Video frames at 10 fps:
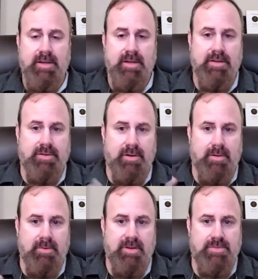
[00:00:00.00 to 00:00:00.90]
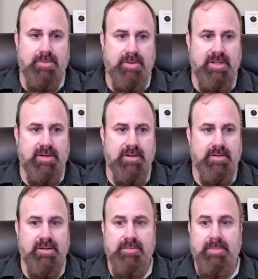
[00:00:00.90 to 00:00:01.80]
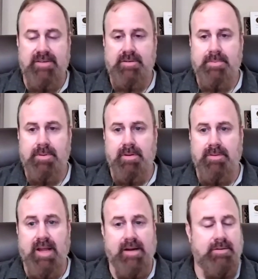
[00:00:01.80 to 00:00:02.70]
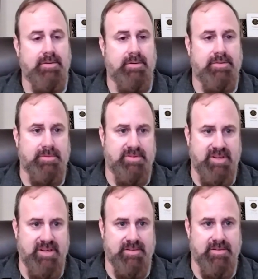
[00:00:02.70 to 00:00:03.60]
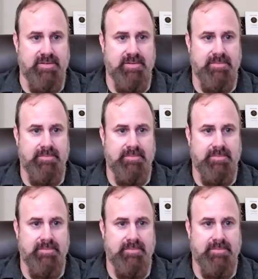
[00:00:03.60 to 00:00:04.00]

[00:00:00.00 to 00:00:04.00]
is our ritual year is based upon the agricultural seasons.